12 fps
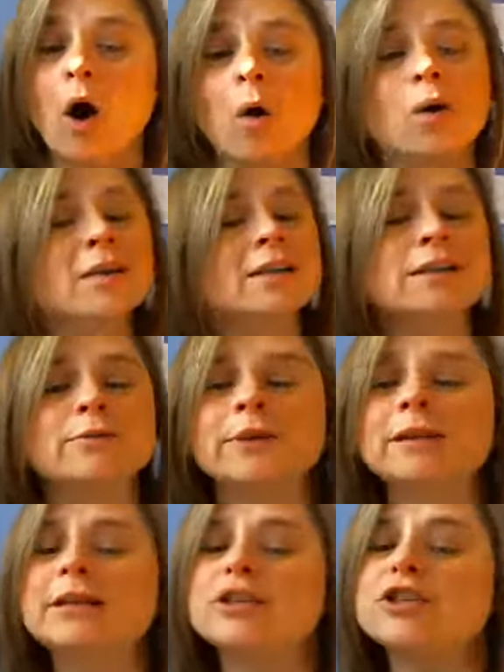or is it
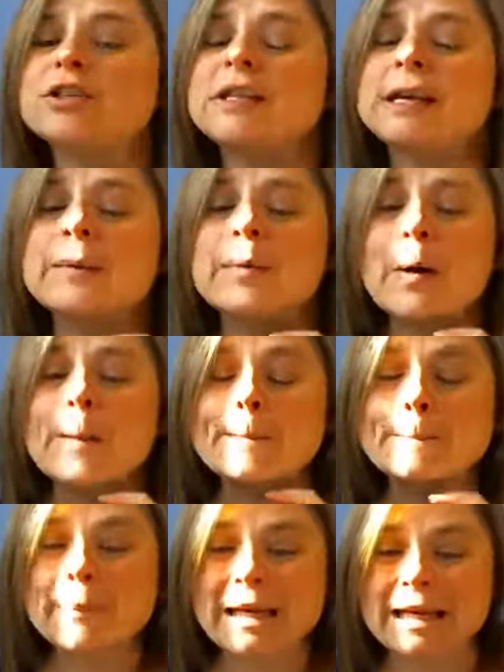really just an about
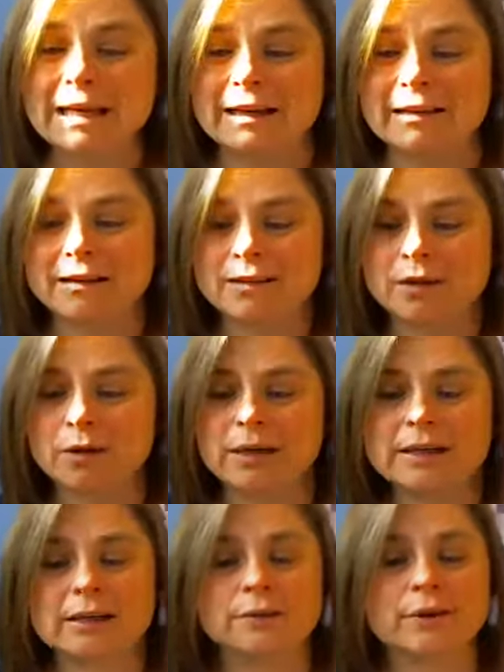me? So
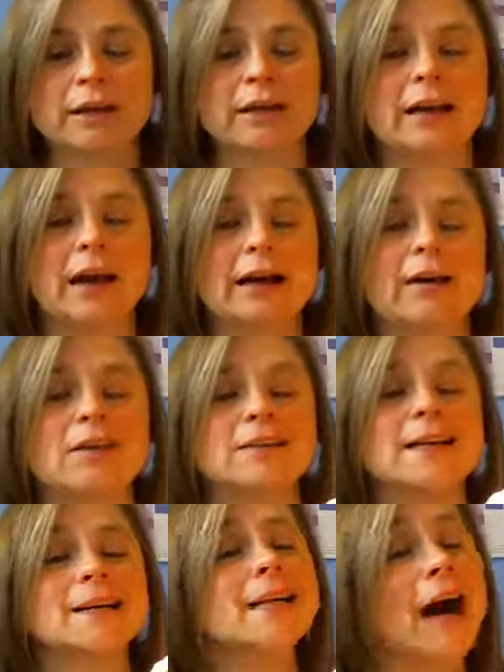is it really
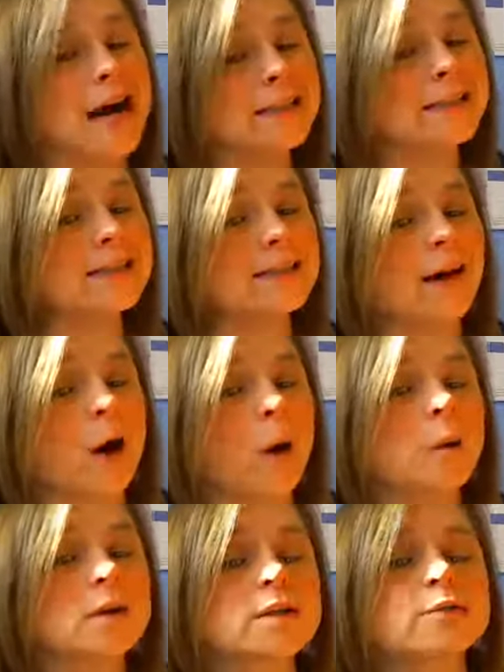contact us,
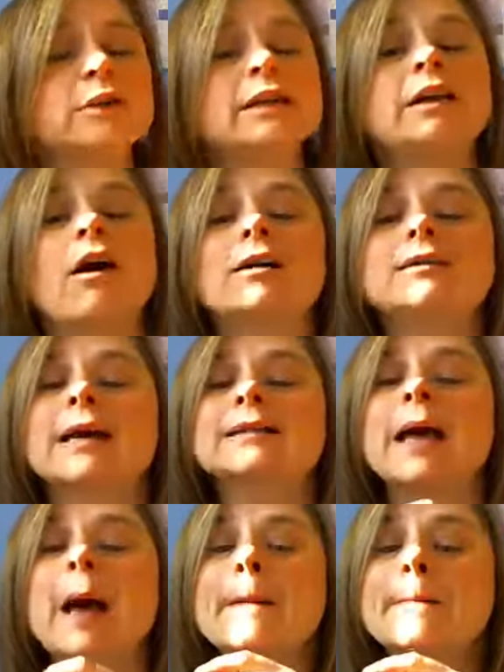or is it really
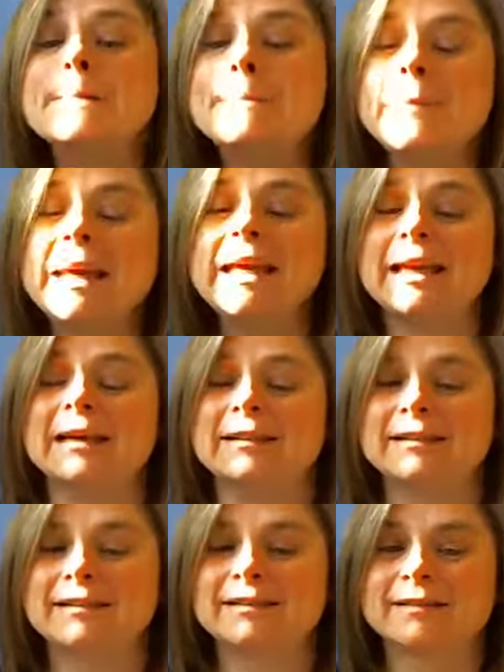contact me?
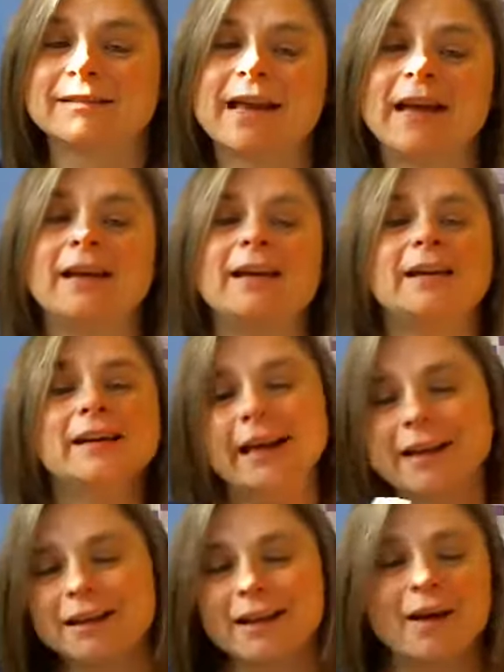Okay, get
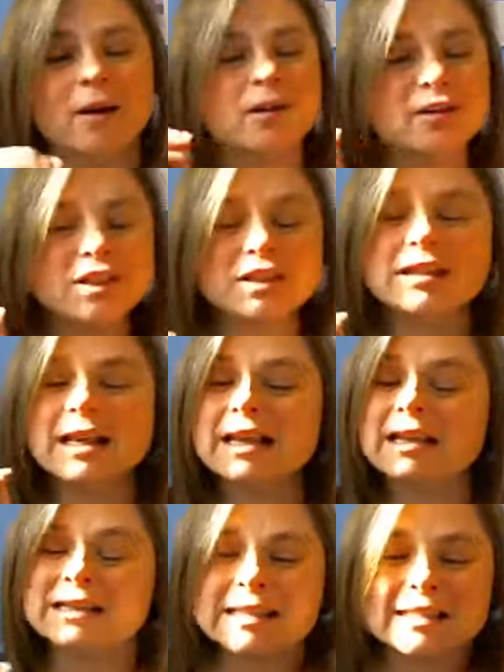it?
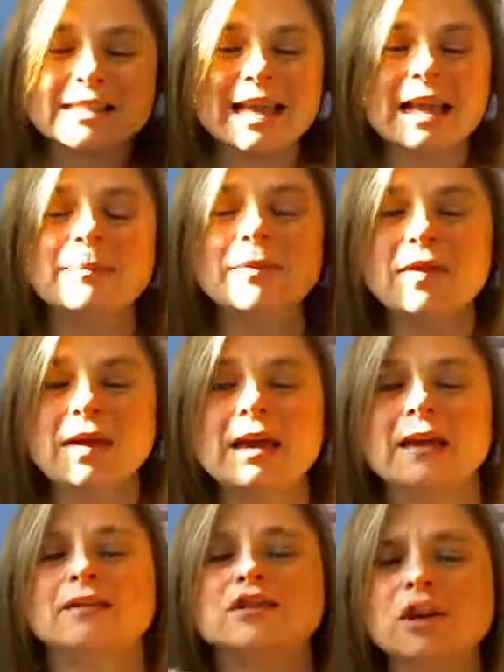It's the same
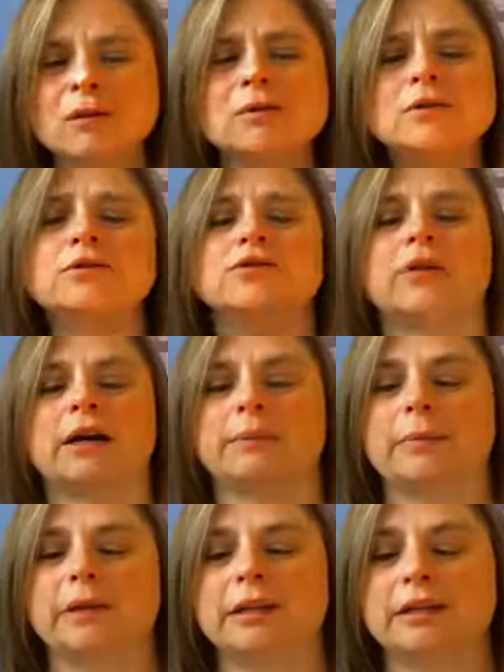thing. Don't lose
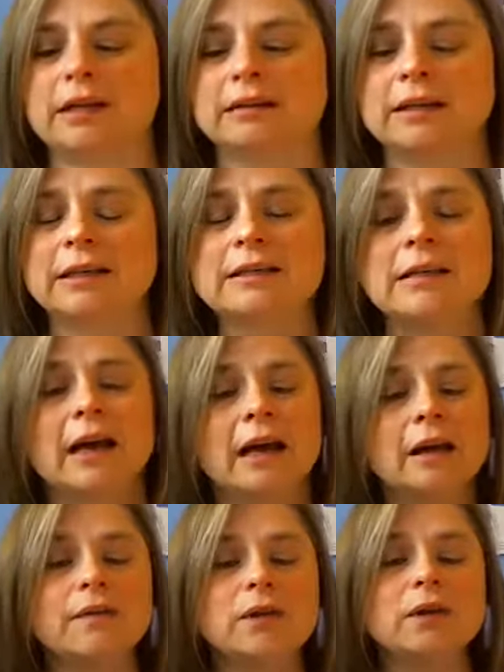credibility on this.
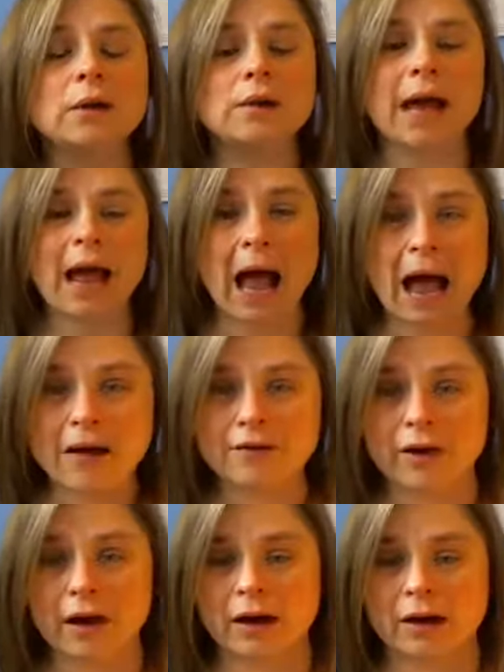If you don't
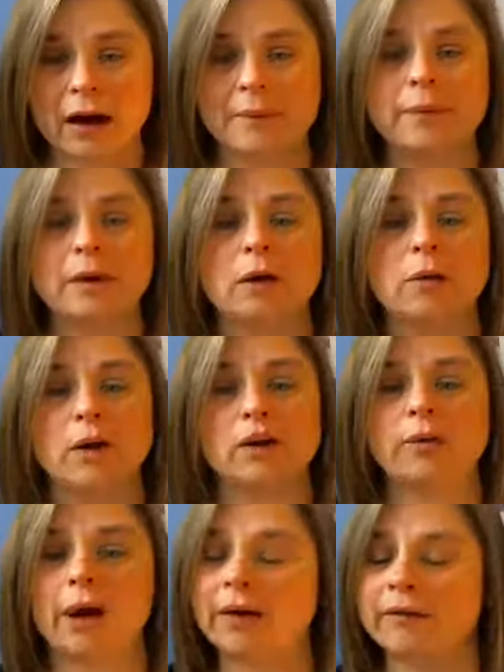have a company where
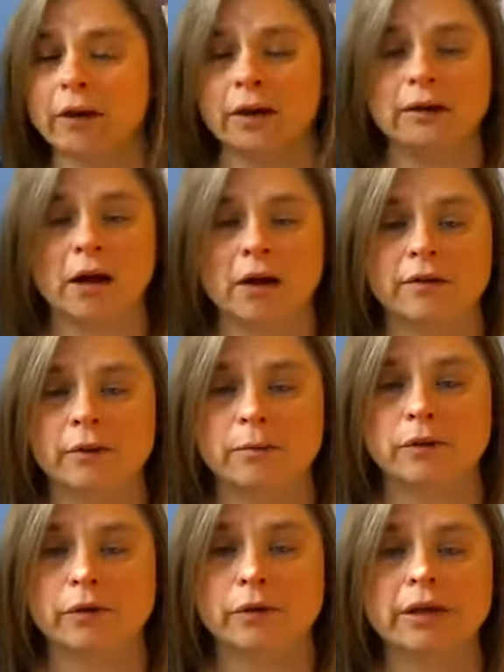you have a lot of
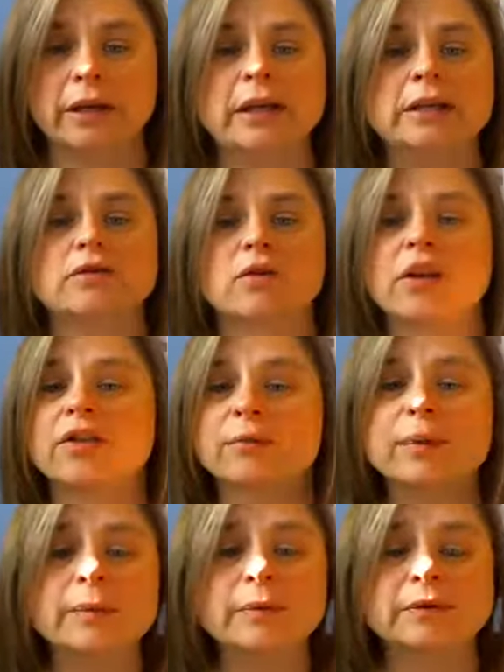employees or other
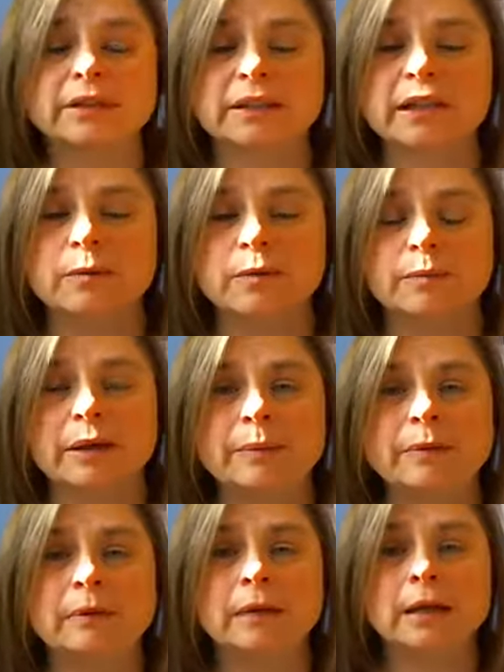people dealing with
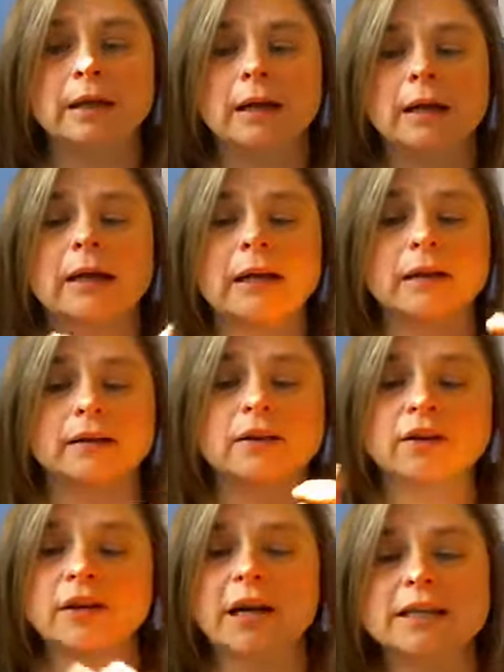people,
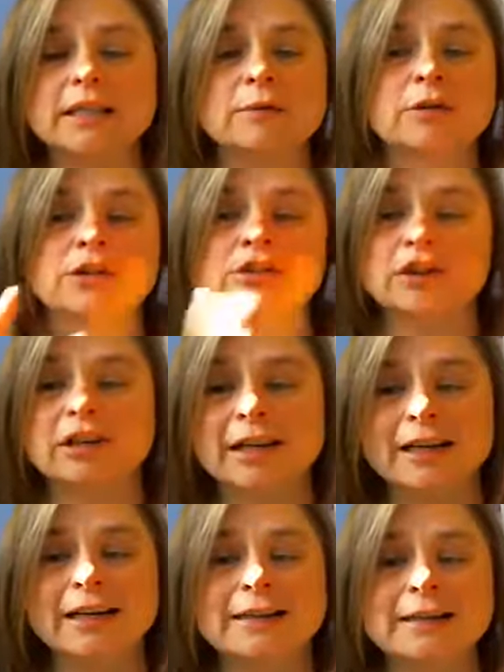your customers and your
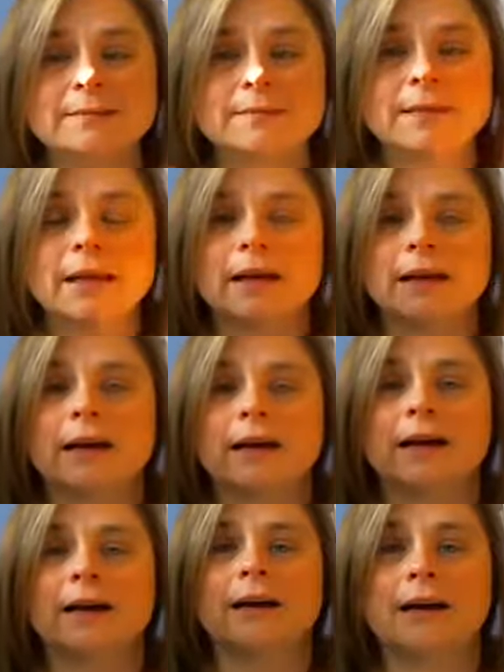clients,
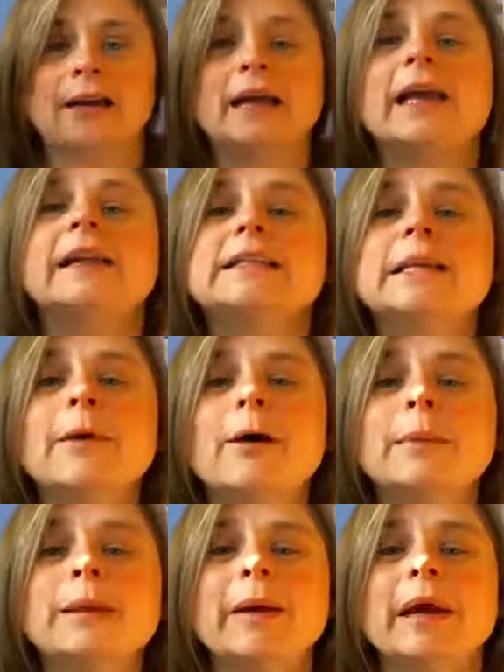it's an
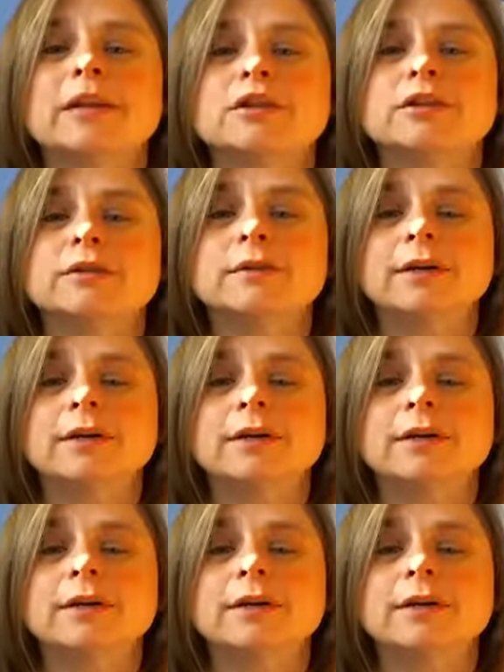about me page.